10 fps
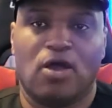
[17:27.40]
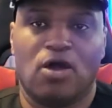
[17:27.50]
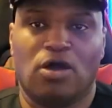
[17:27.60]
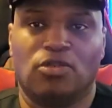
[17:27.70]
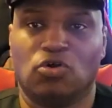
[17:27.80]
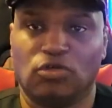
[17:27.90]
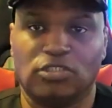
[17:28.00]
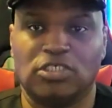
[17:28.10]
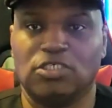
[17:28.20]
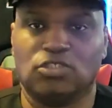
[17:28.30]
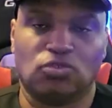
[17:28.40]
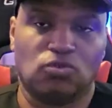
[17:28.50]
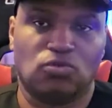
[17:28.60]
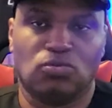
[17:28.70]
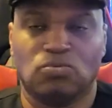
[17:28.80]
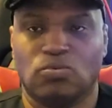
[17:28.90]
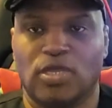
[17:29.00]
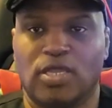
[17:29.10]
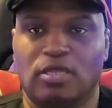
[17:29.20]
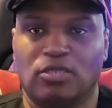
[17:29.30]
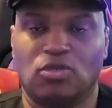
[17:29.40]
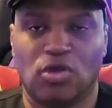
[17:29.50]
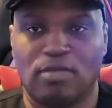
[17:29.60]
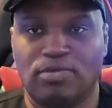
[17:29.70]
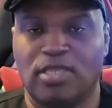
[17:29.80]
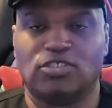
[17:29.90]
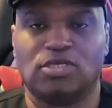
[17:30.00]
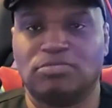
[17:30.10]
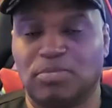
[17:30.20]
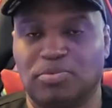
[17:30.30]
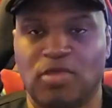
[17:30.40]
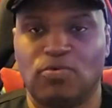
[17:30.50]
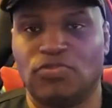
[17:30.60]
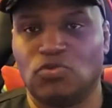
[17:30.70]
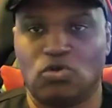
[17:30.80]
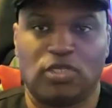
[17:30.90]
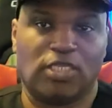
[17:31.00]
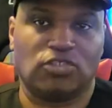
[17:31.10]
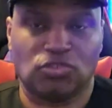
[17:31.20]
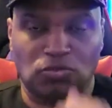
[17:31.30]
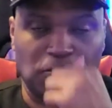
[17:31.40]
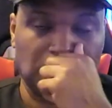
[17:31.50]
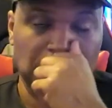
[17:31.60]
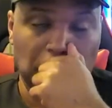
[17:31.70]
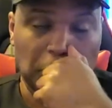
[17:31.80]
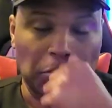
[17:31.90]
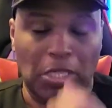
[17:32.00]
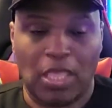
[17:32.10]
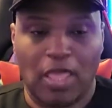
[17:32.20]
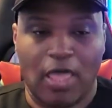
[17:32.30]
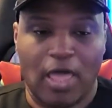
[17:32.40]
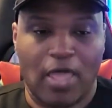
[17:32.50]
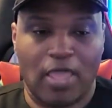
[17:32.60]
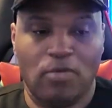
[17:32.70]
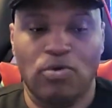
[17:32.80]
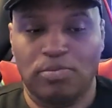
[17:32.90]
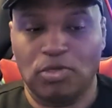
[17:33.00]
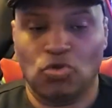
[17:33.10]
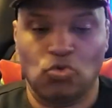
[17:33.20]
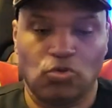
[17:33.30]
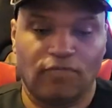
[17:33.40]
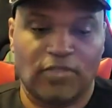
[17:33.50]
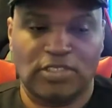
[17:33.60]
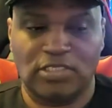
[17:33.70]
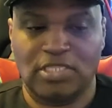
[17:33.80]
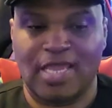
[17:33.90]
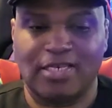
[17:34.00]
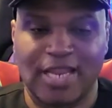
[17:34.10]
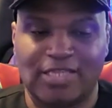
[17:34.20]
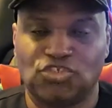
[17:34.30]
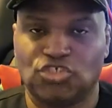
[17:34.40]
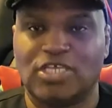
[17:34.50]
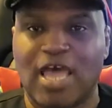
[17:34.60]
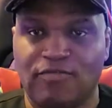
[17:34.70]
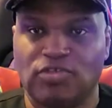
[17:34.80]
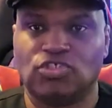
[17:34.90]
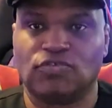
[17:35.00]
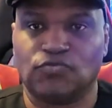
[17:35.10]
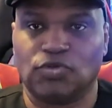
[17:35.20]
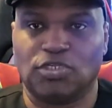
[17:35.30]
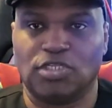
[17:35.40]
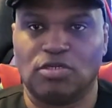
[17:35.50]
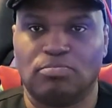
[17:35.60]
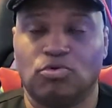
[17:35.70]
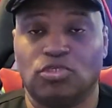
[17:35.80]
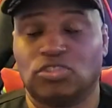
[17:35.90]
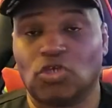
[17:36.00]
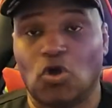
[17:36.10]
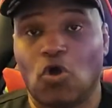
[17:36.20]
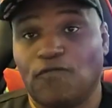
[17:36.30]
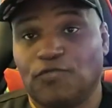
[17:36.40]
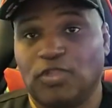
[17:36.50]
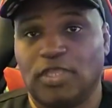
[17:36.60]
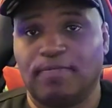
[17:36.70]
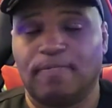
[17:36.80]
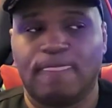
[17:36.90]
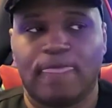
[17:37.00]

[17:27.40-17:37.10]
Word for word: uh, on on T2 where you know NBA Jams they play with you against you so it would be cool if they did that and not just have it just for the leaderboard so hopefully